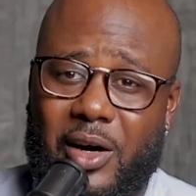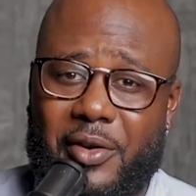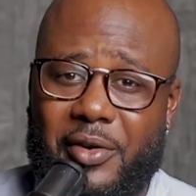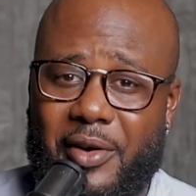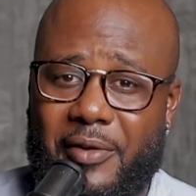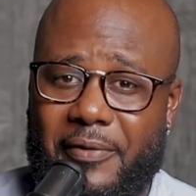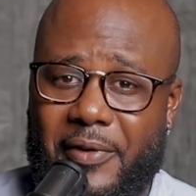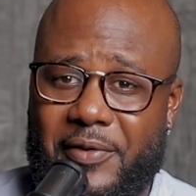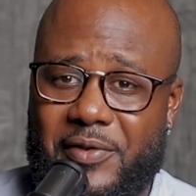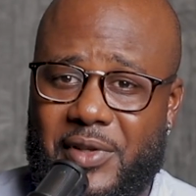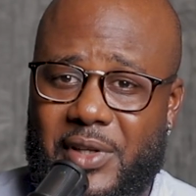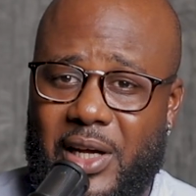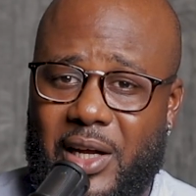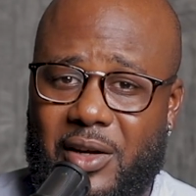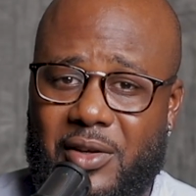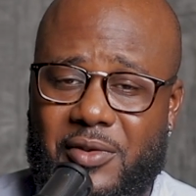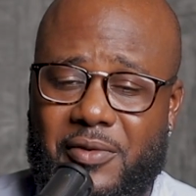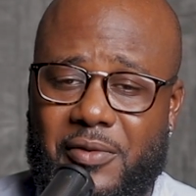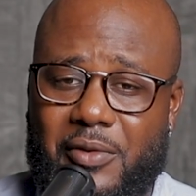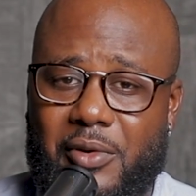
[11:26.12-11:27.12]

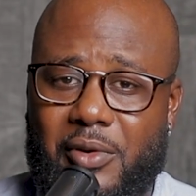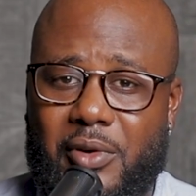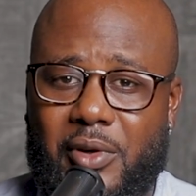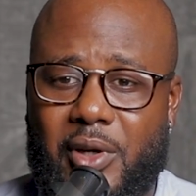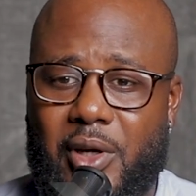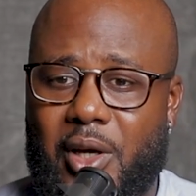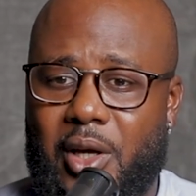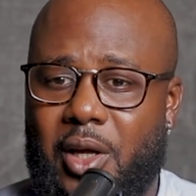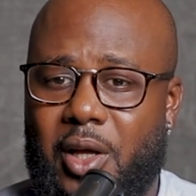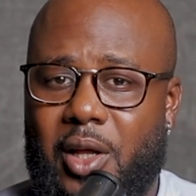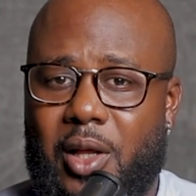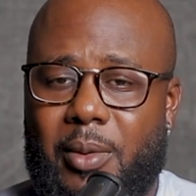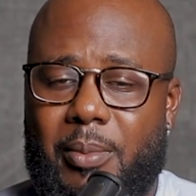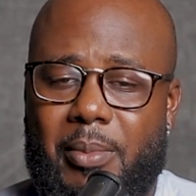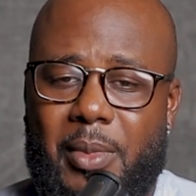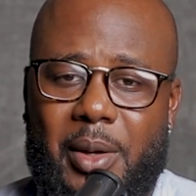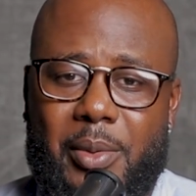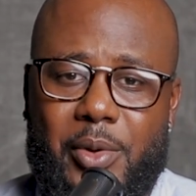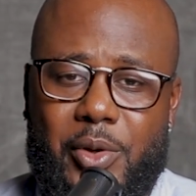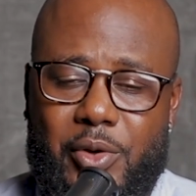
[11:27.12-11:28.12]
$150 for
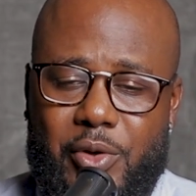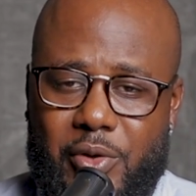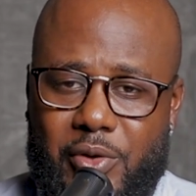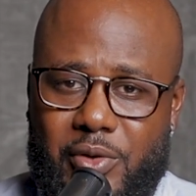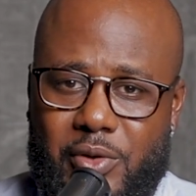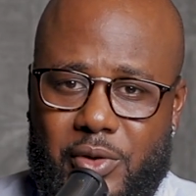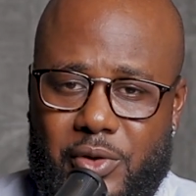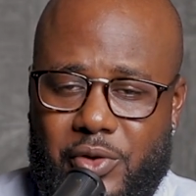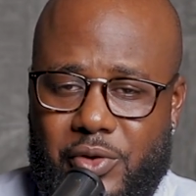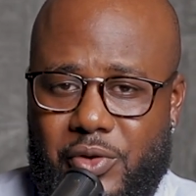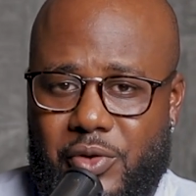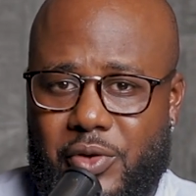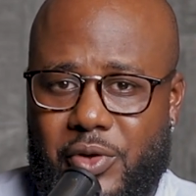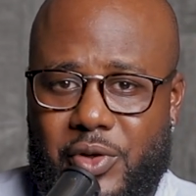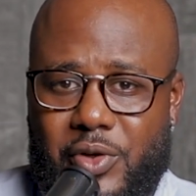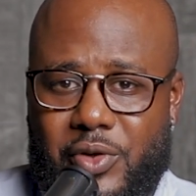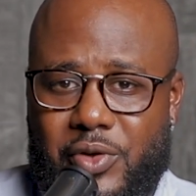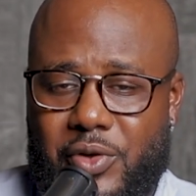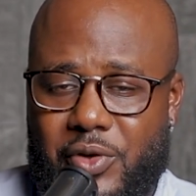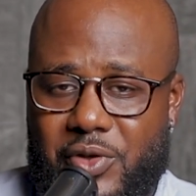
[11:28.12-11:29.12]
maybe
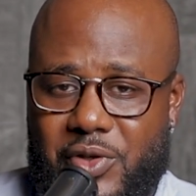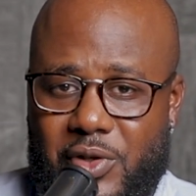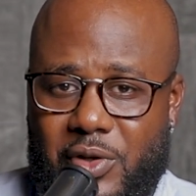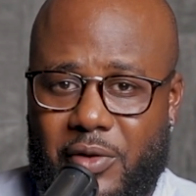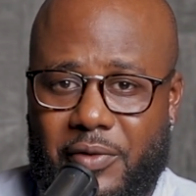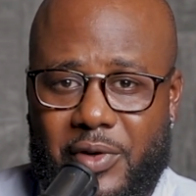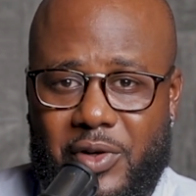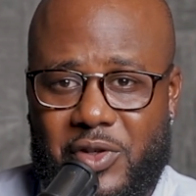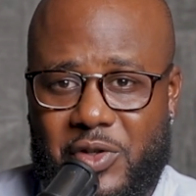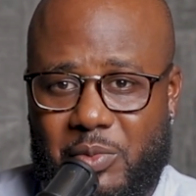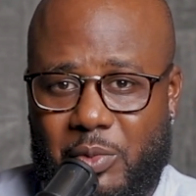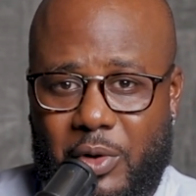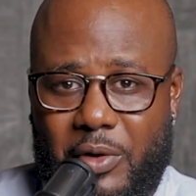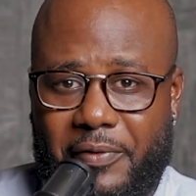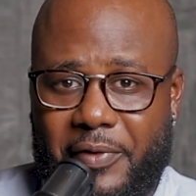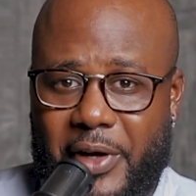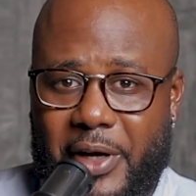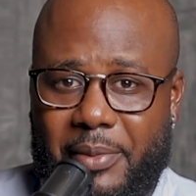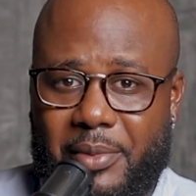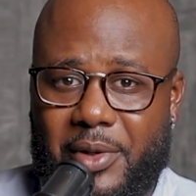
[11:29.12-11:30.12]
yourself and a small
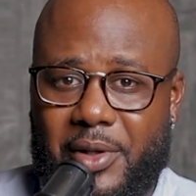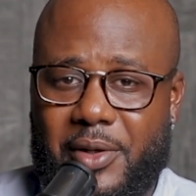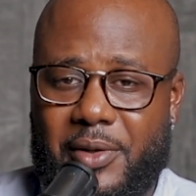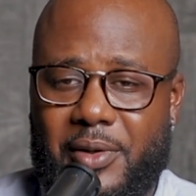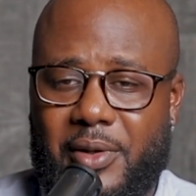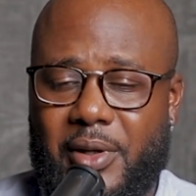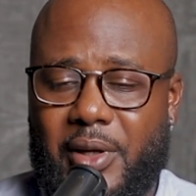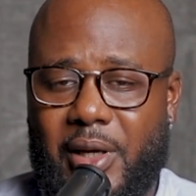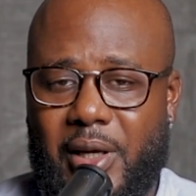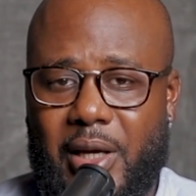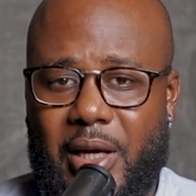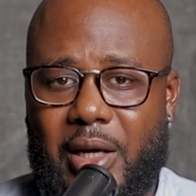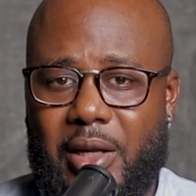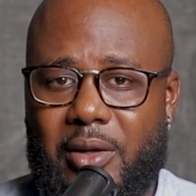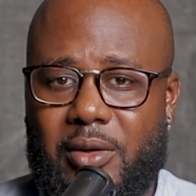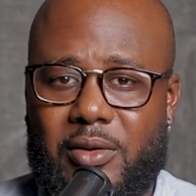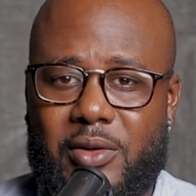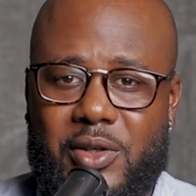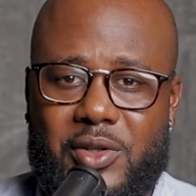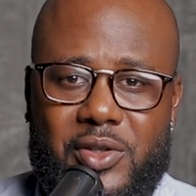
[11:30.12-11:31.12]
family.
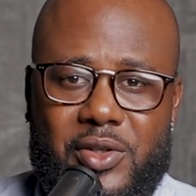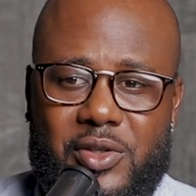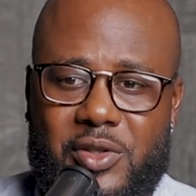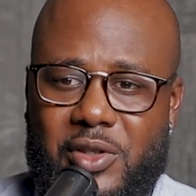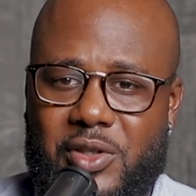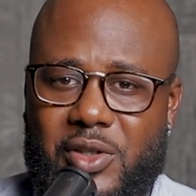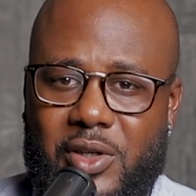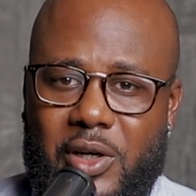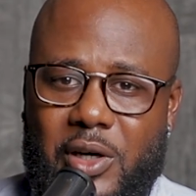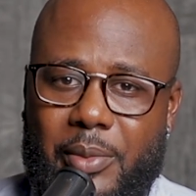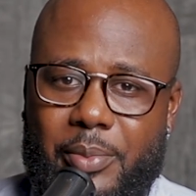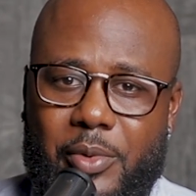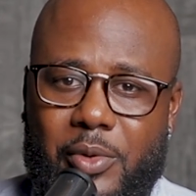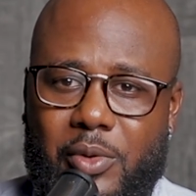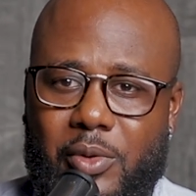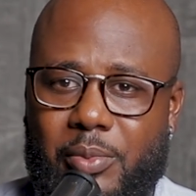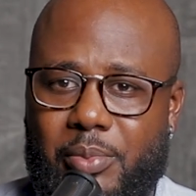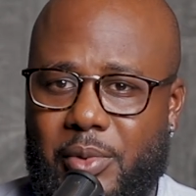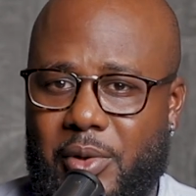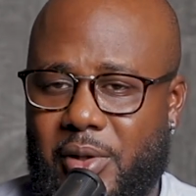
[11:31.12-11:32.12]
Again, this is just a
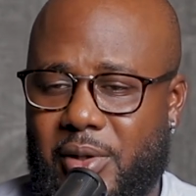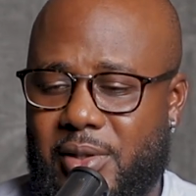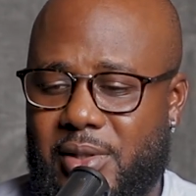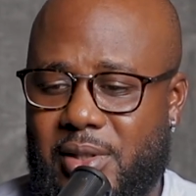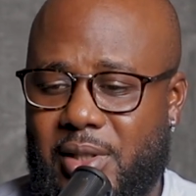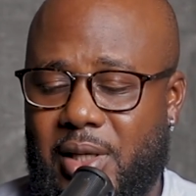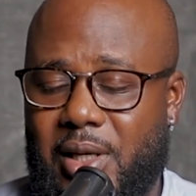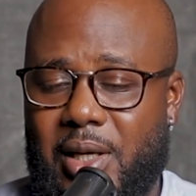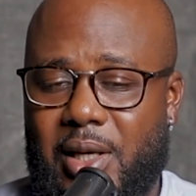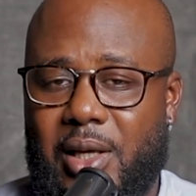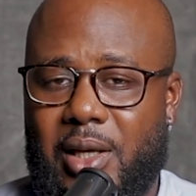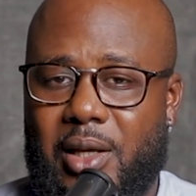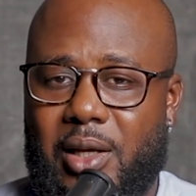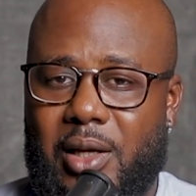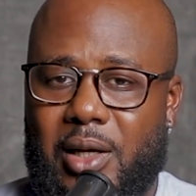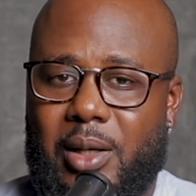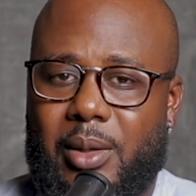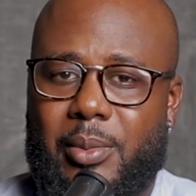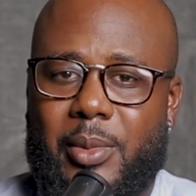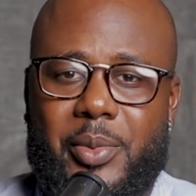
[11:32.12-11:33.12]
couple plus
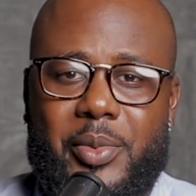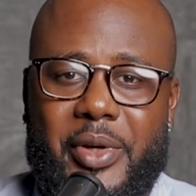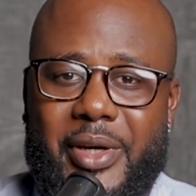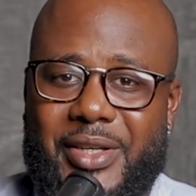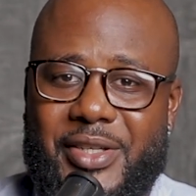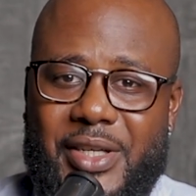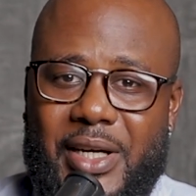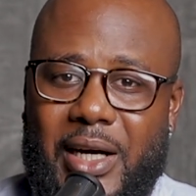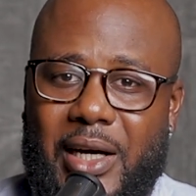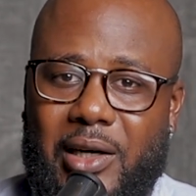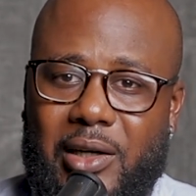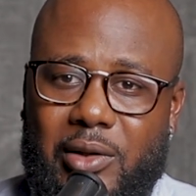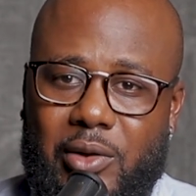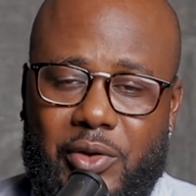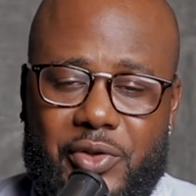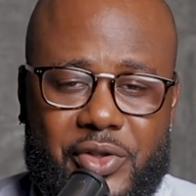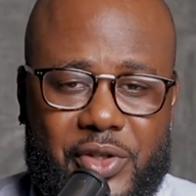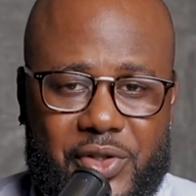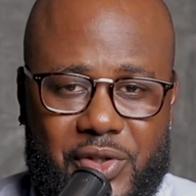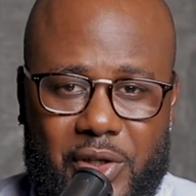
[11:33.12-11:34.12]
maybe a child
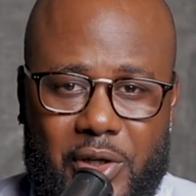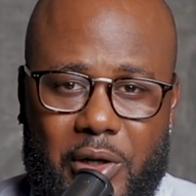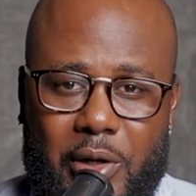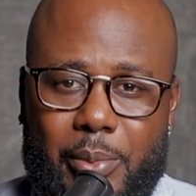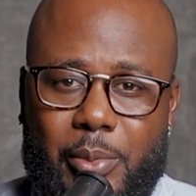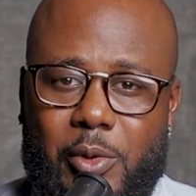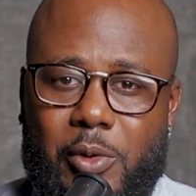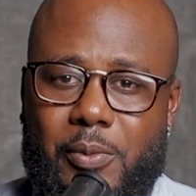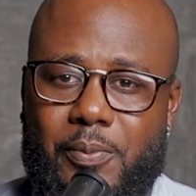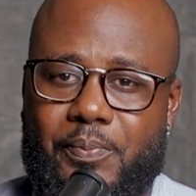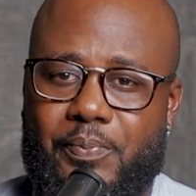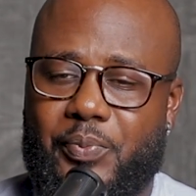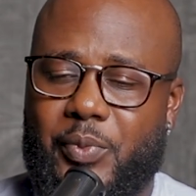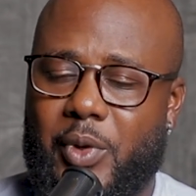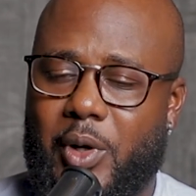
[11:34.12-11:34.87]
or just a couple,